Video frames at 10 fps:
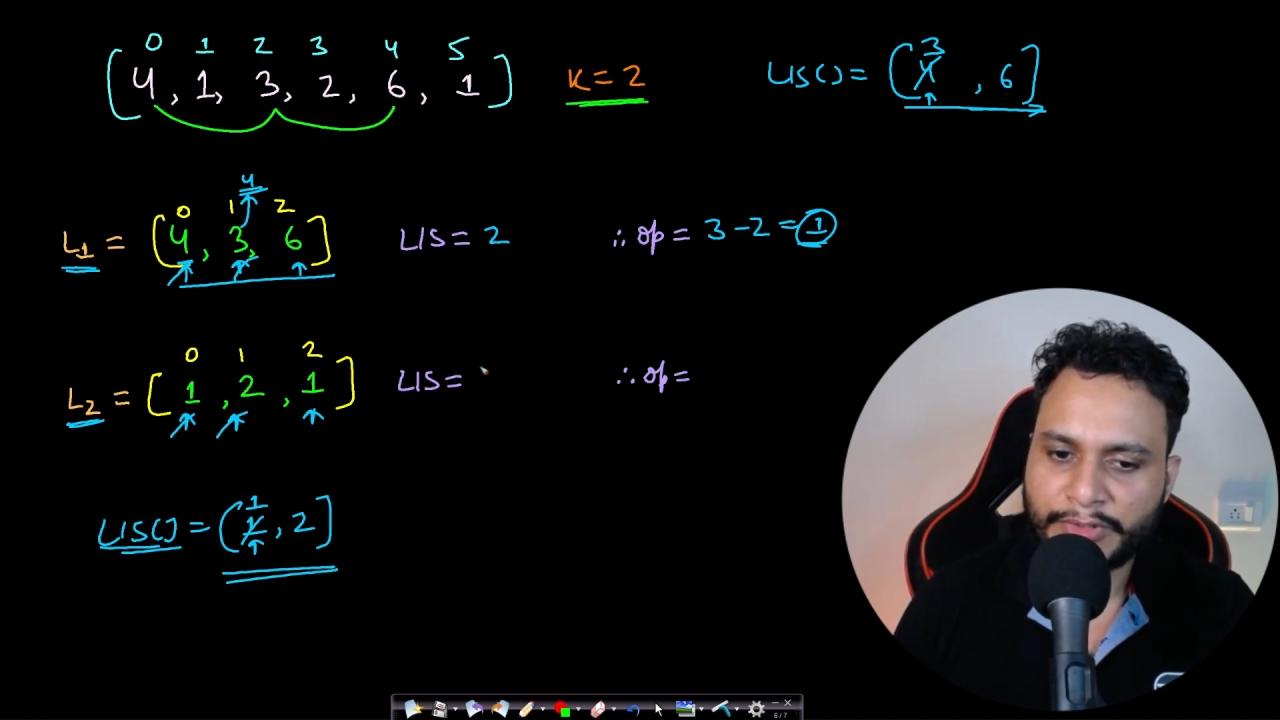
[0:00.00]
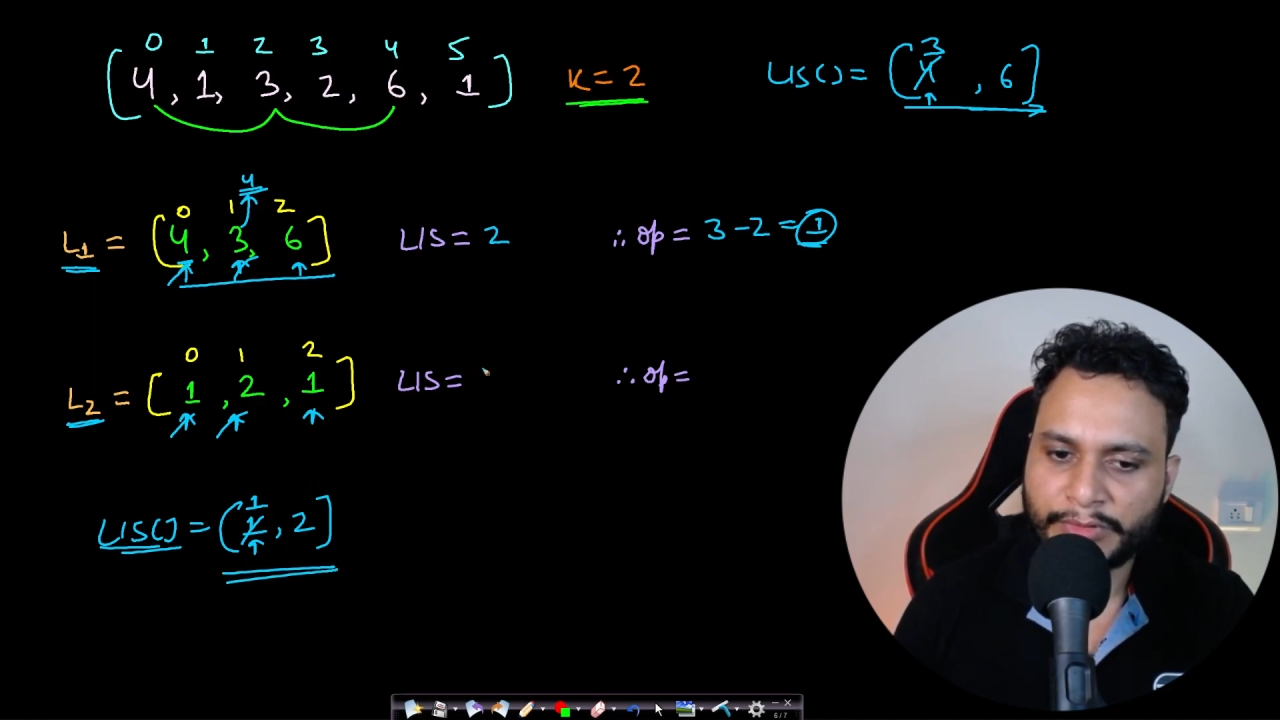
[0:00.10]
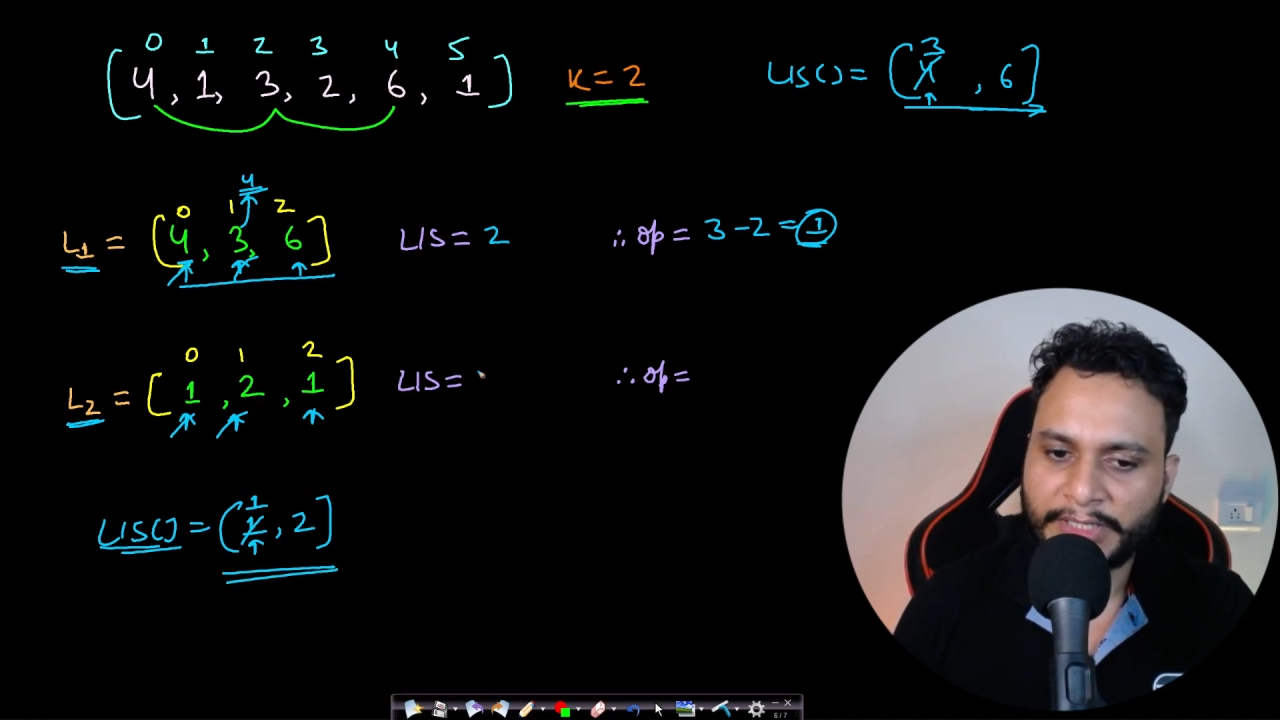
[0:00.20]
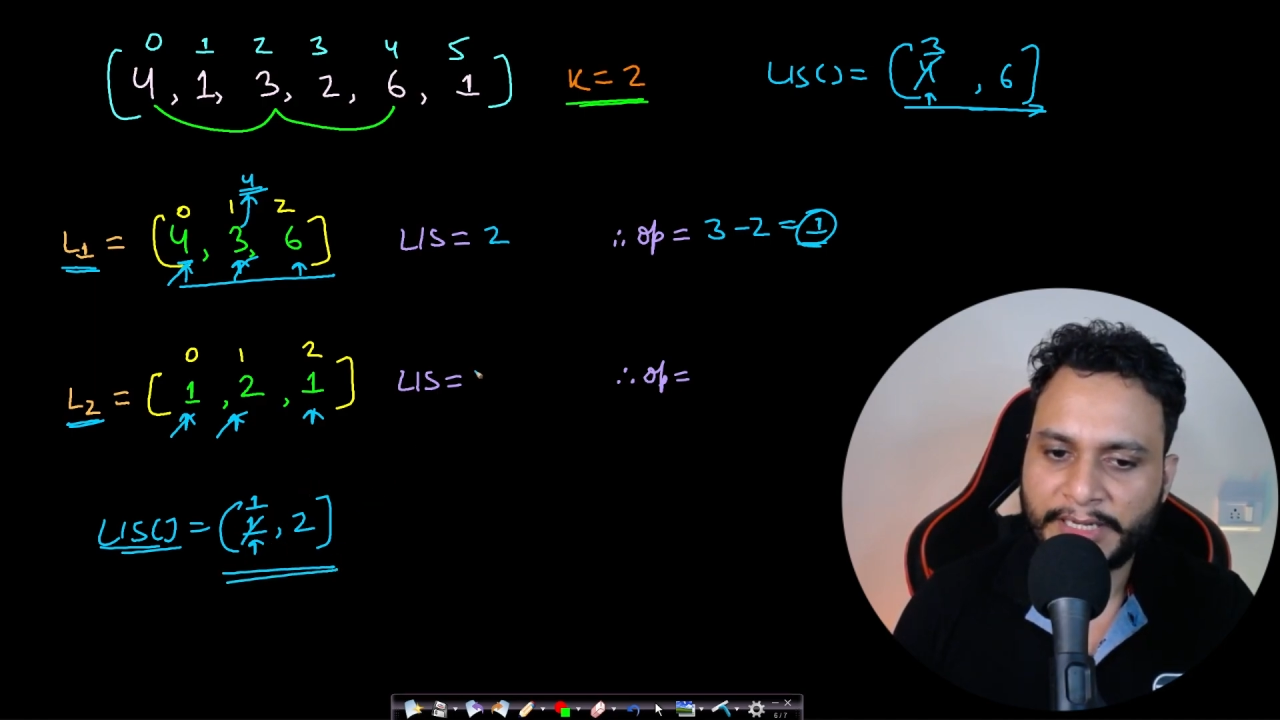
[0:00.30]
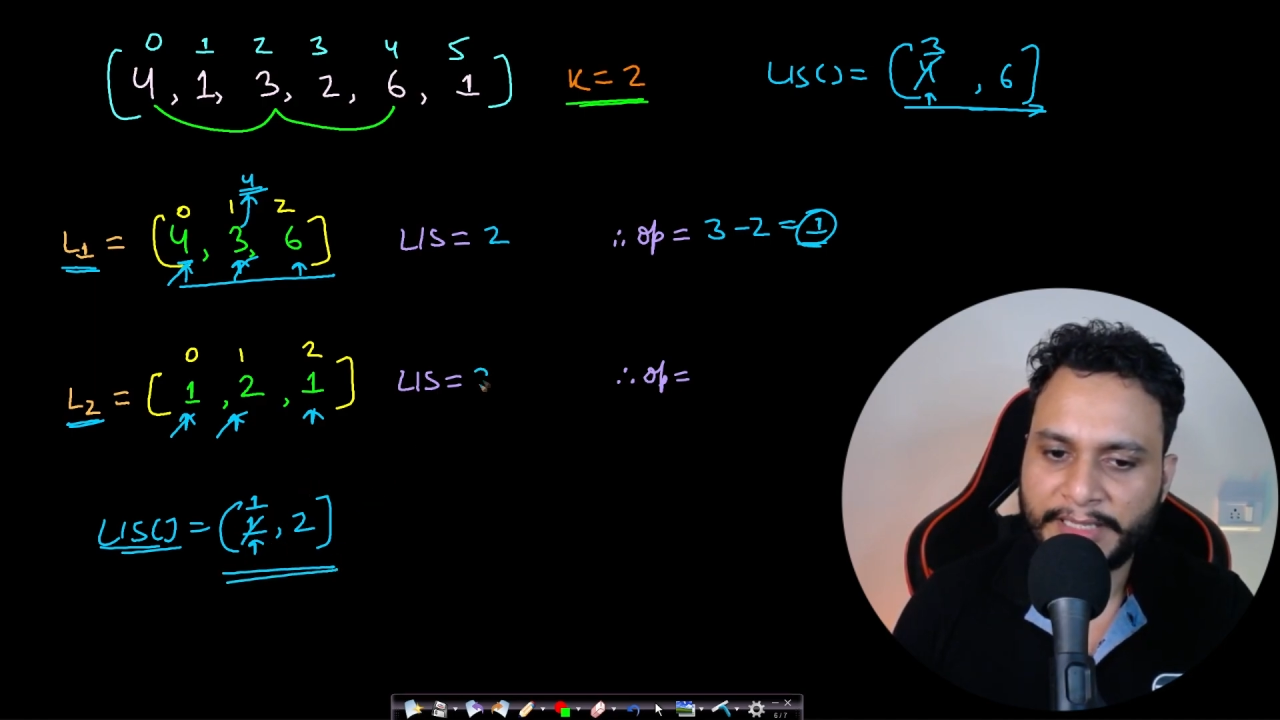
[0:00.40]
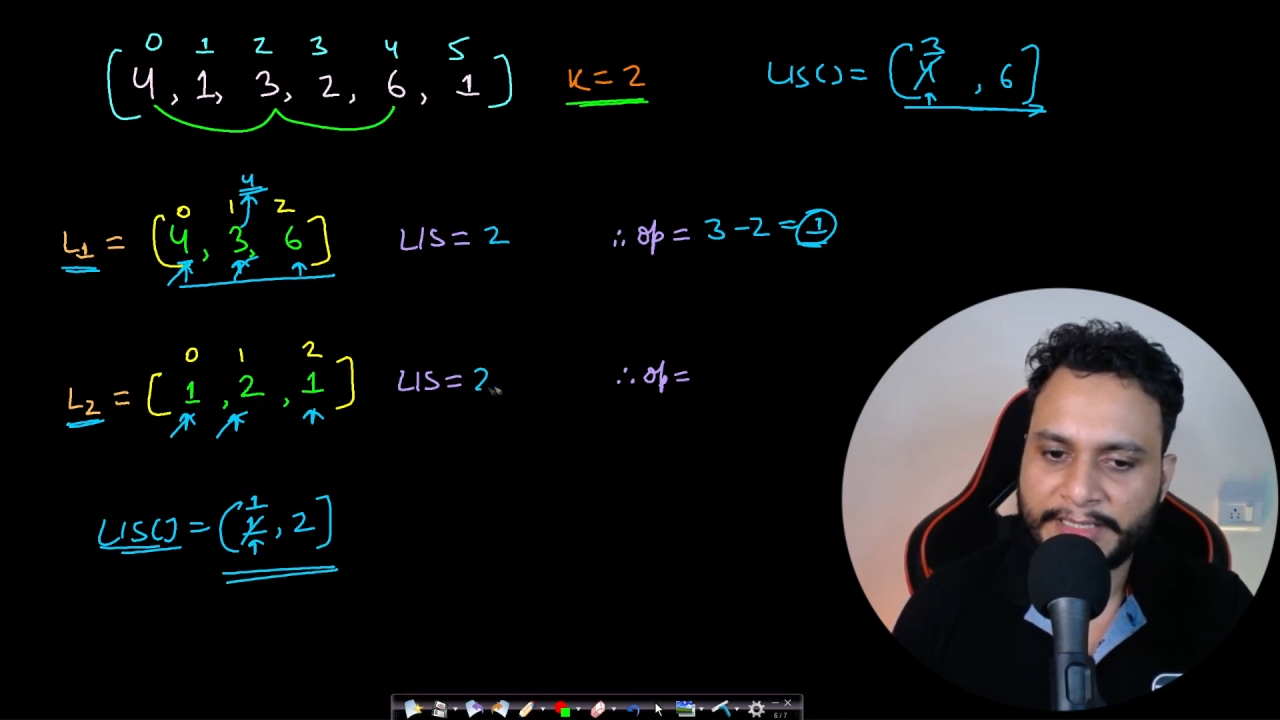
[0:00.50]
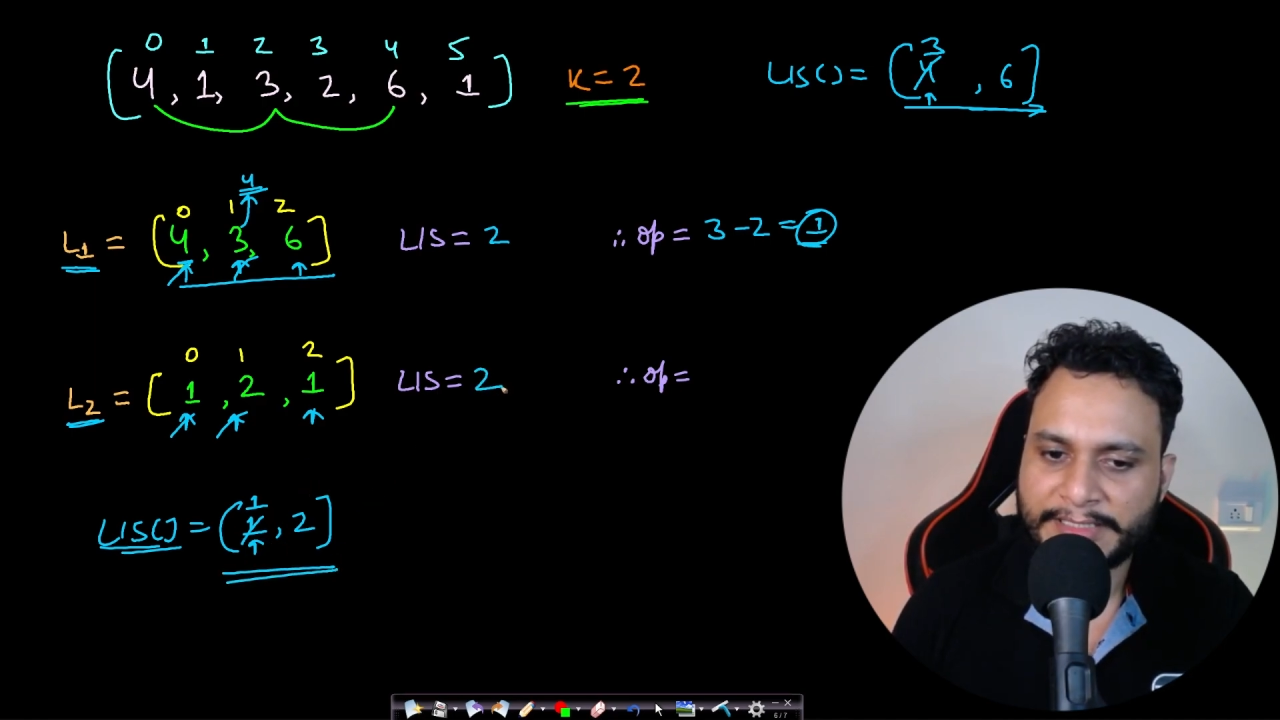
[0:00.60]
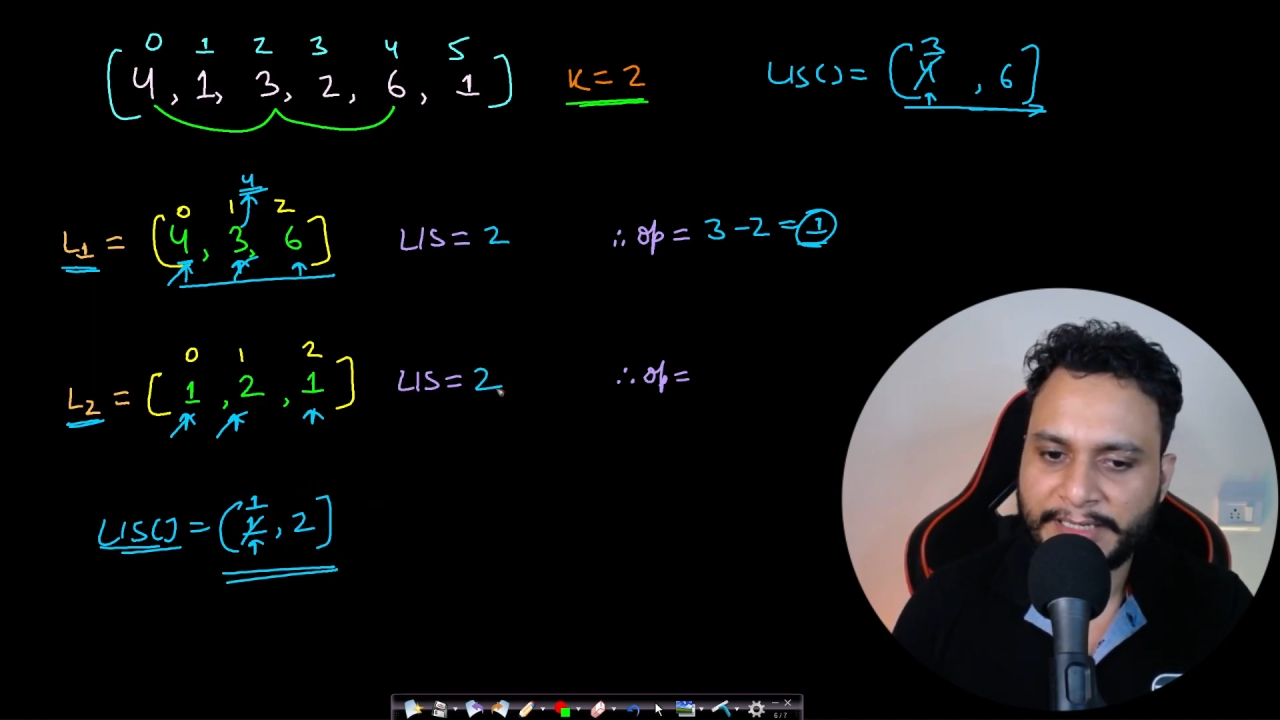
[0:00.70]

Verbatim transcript: So the LIS